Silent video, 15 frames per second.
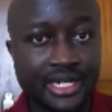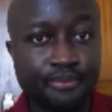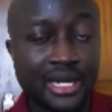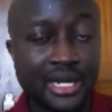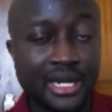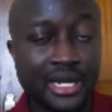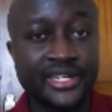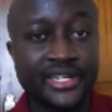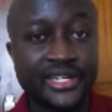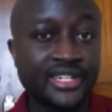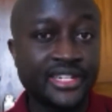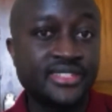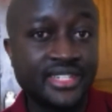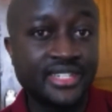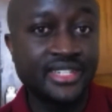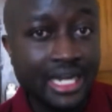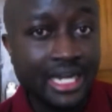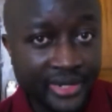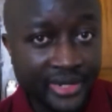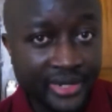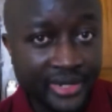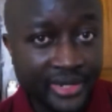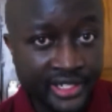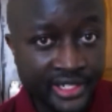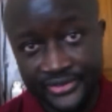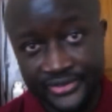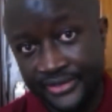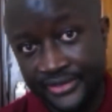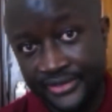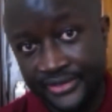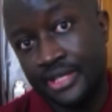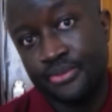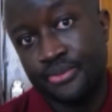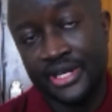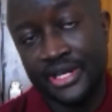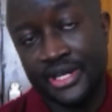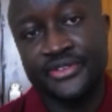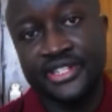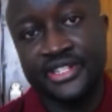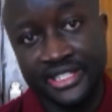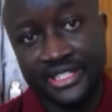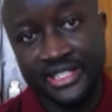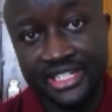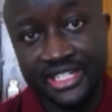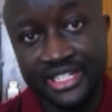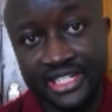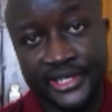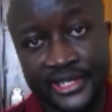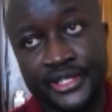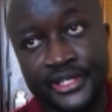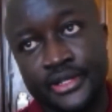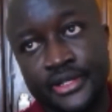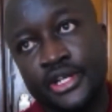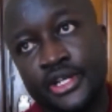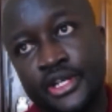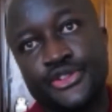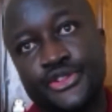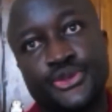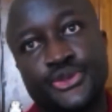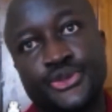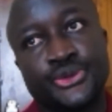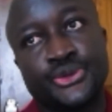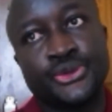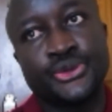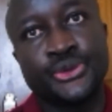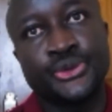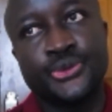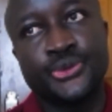public listed company versus a private listed company. So